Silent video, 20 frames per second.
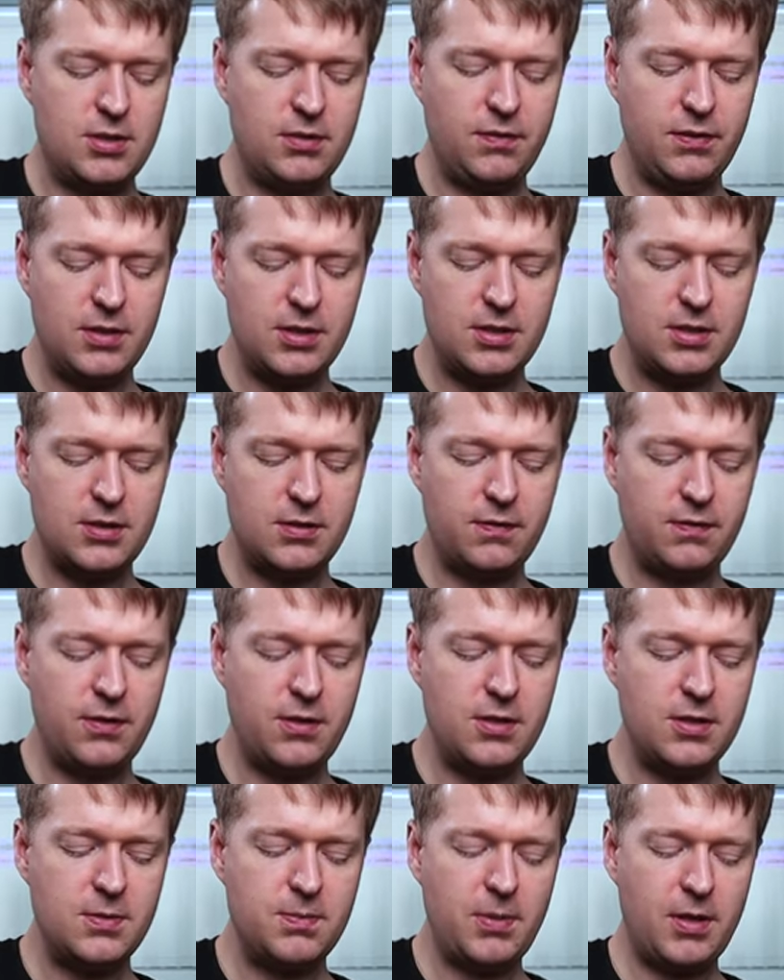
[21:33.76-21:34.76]
So for this
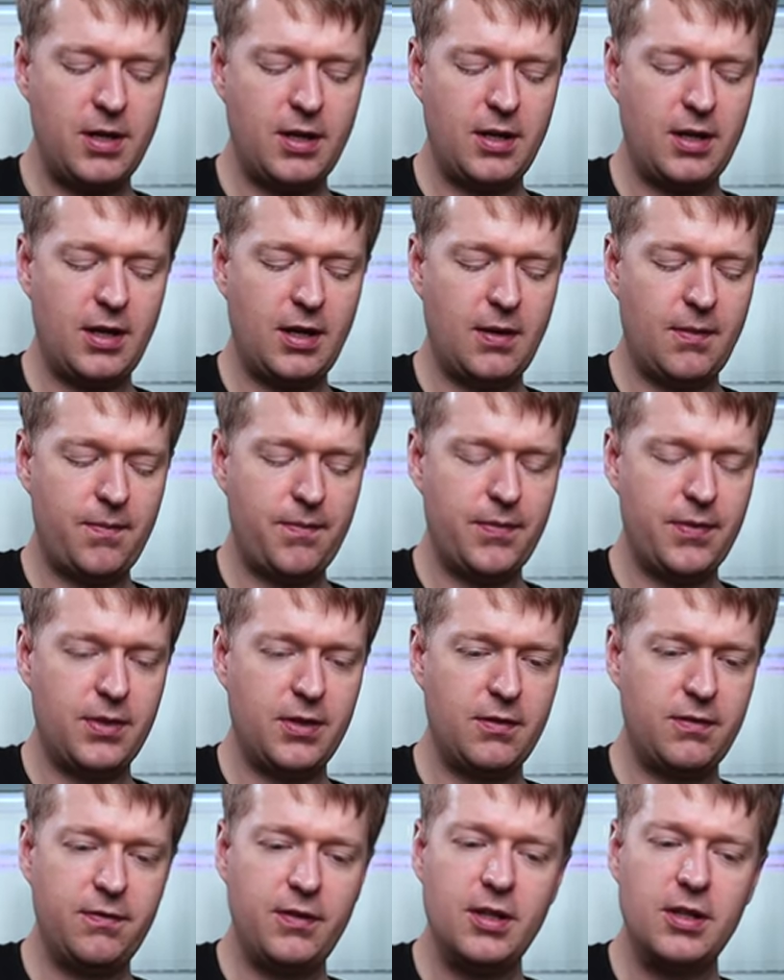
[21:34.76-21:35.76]
first part here,
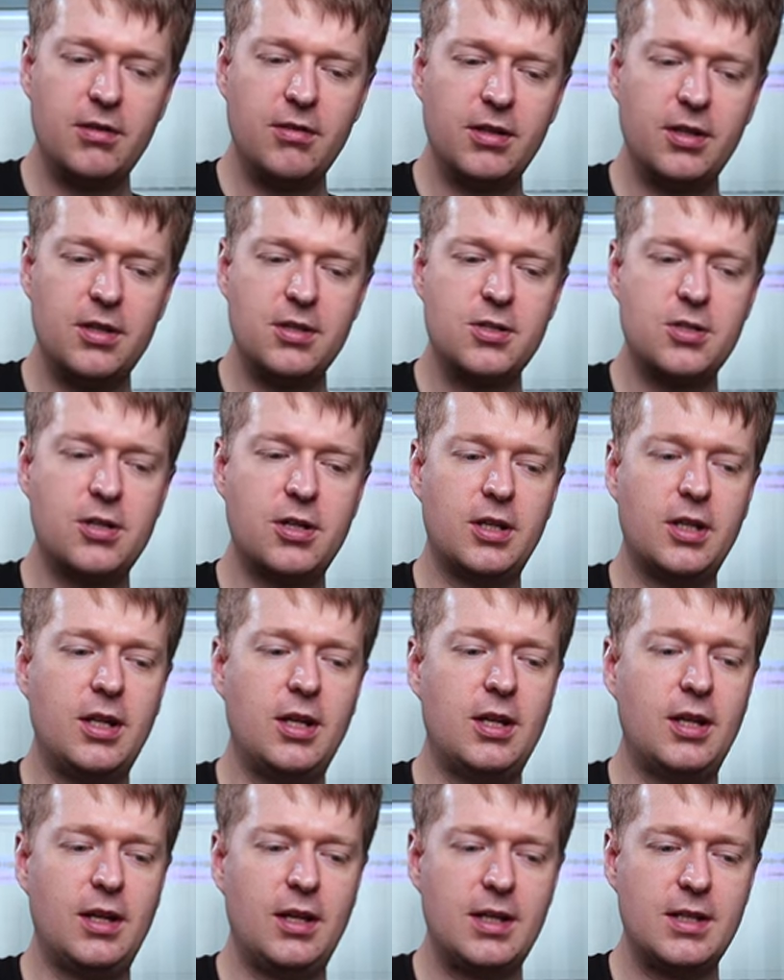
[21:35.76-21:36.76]
the fingering is
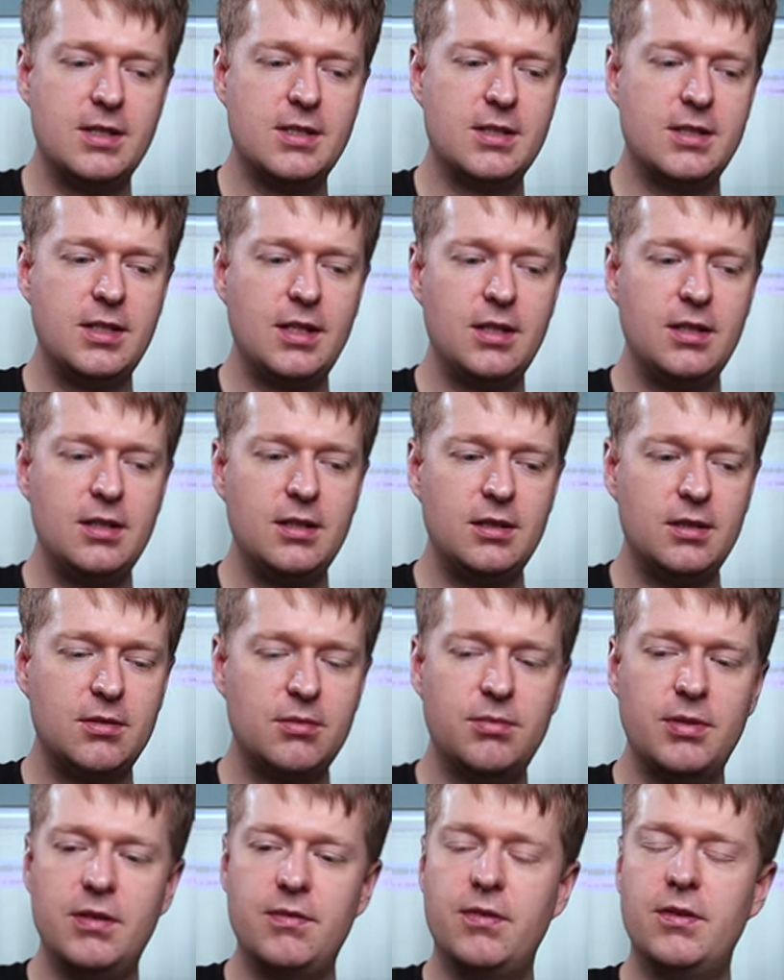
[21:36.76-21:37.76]
tricky, and getting
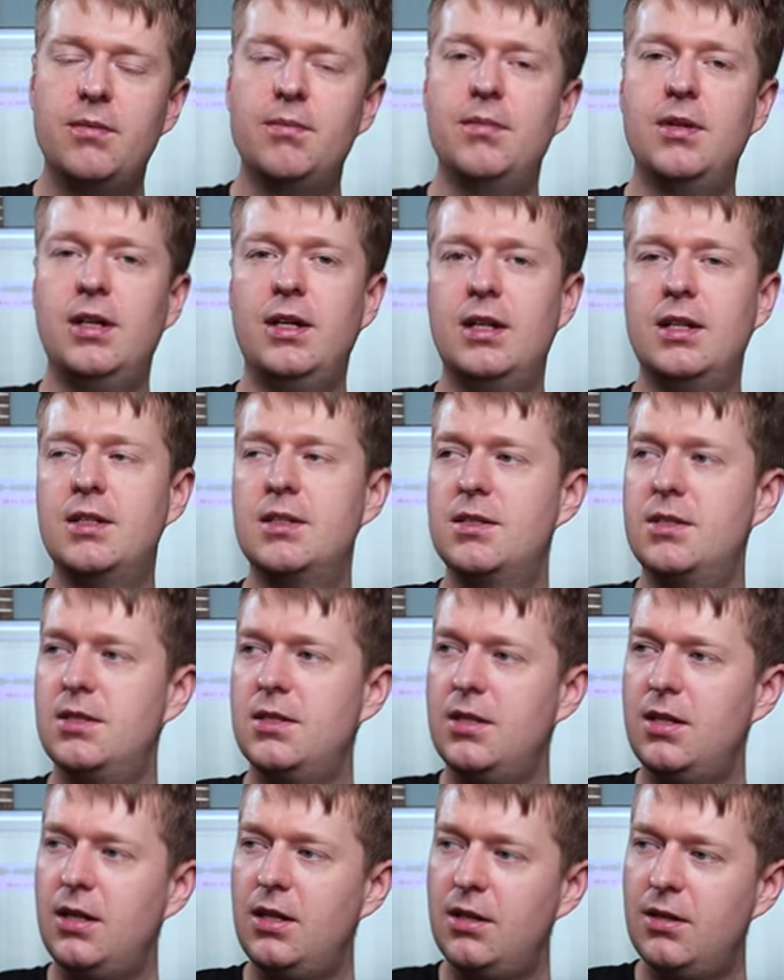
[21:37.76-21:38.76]
the rhythm and
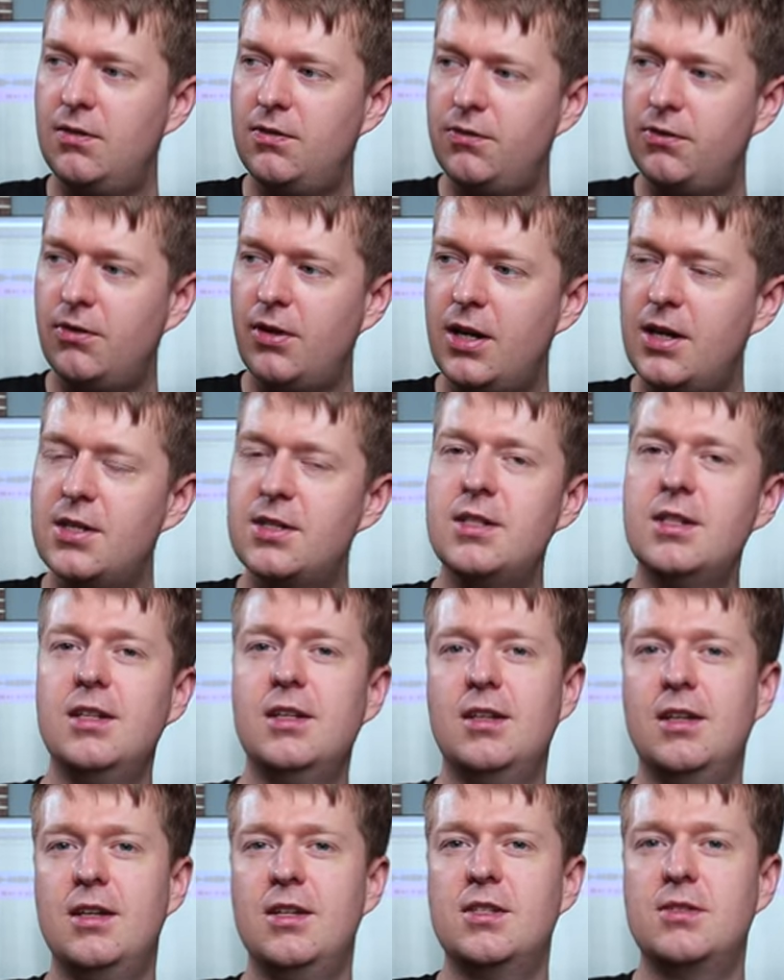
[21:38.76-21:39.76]
the
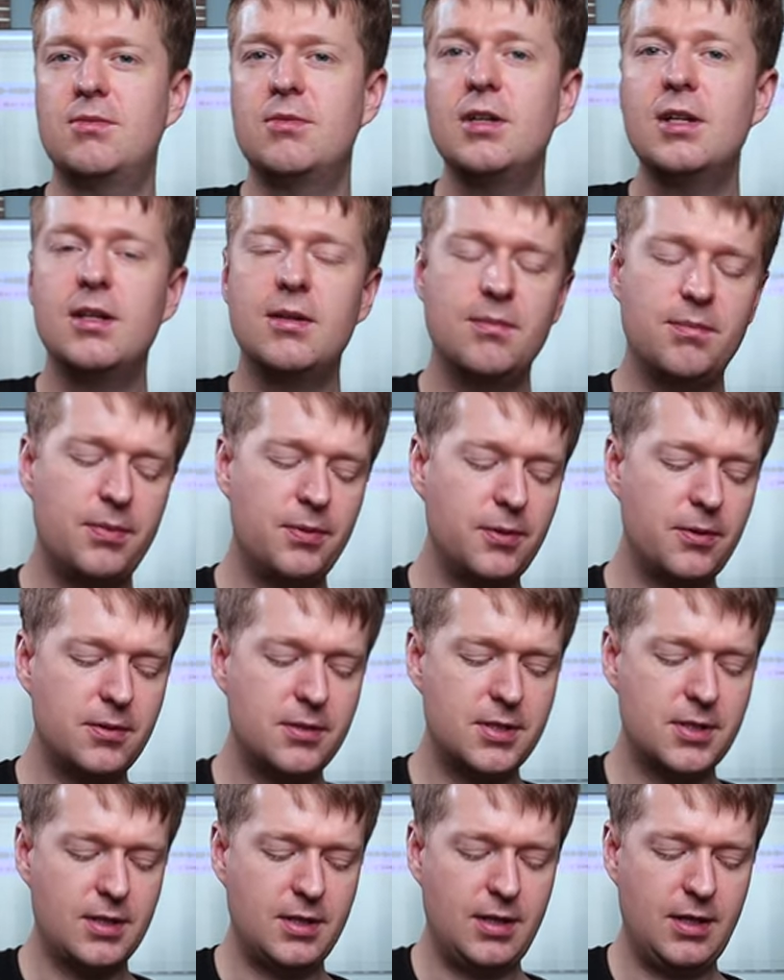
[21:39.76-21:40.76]
phrasing is really
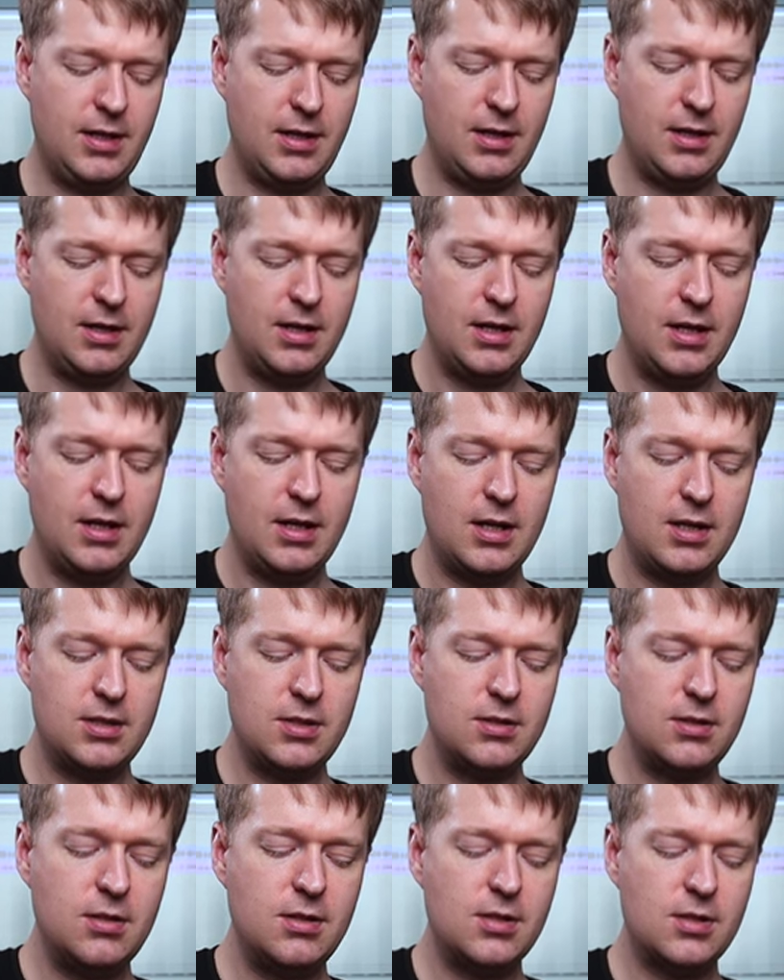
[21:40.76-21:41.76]
important here. And
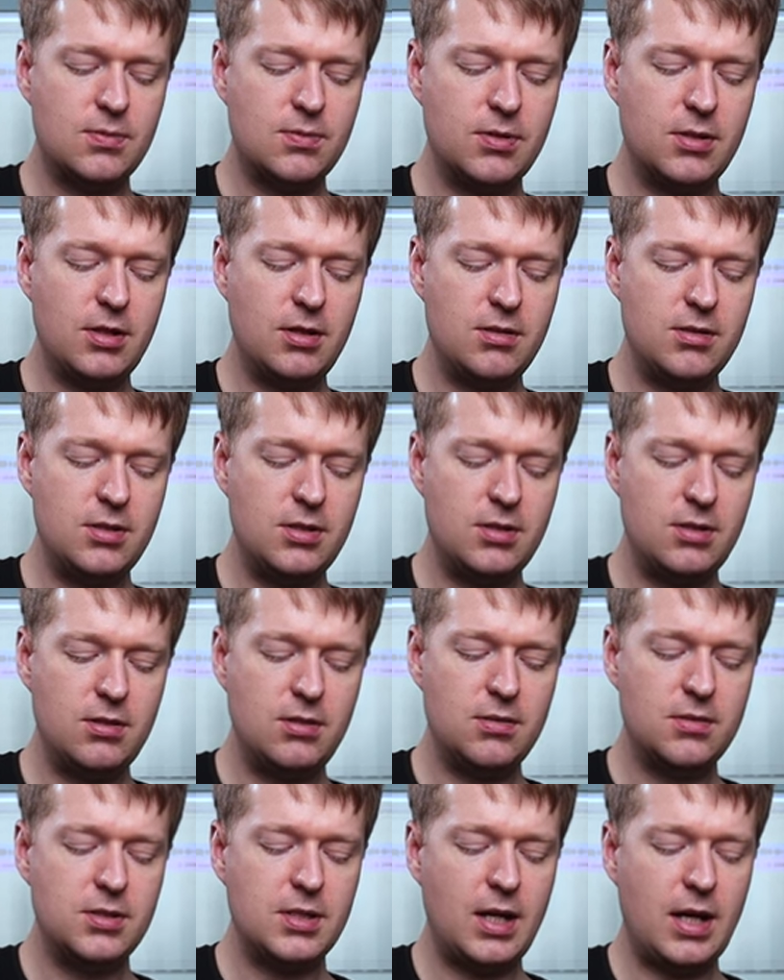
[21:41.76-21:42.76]
to do this, we're going to
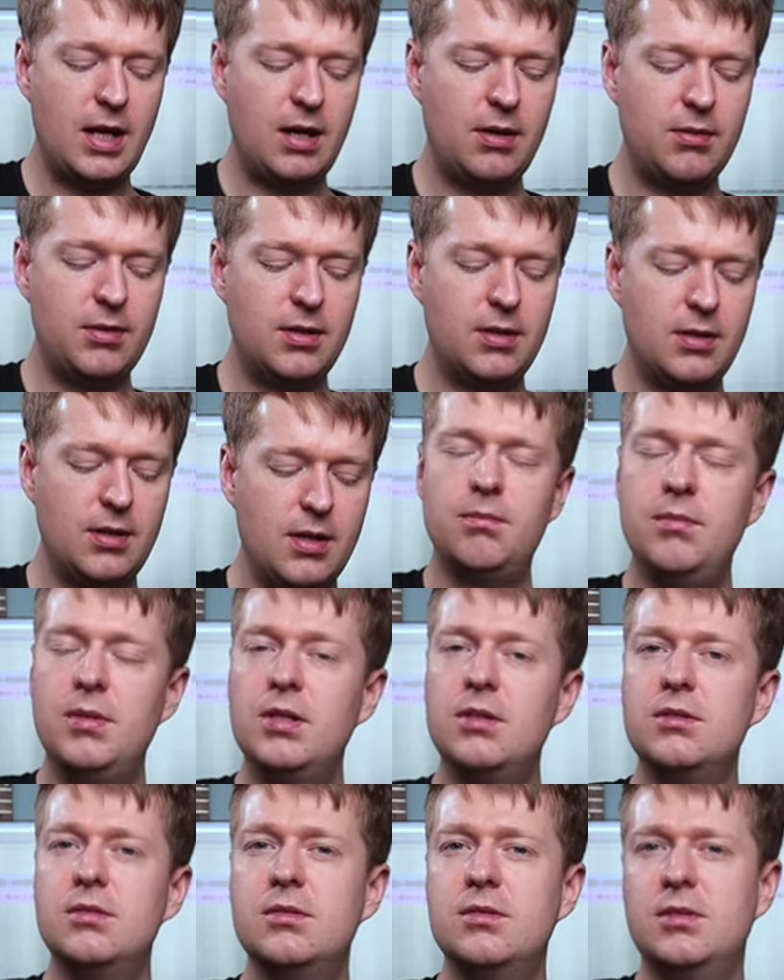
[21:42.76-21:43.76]
use our
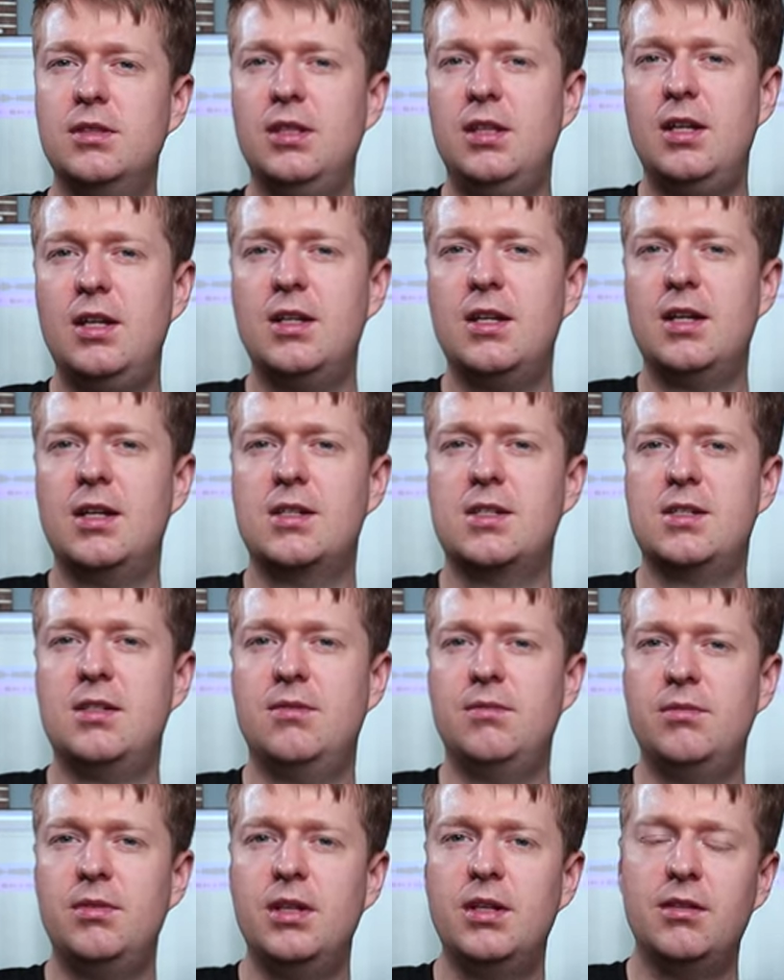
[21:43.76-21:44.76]
middle index
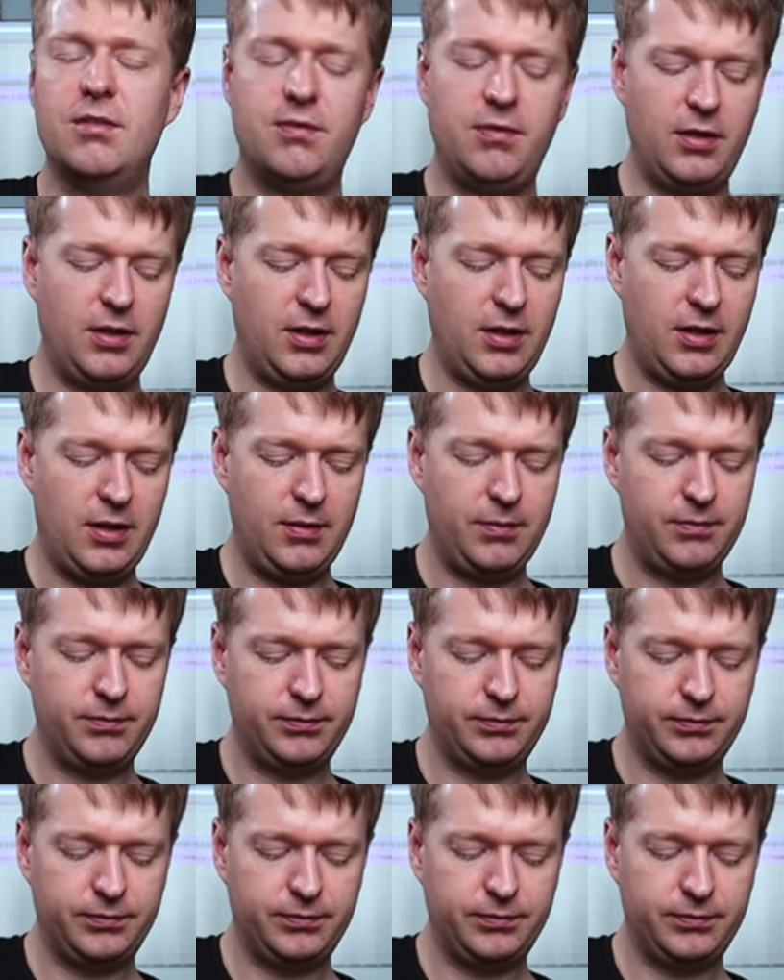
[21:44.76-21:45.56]
and ring finger.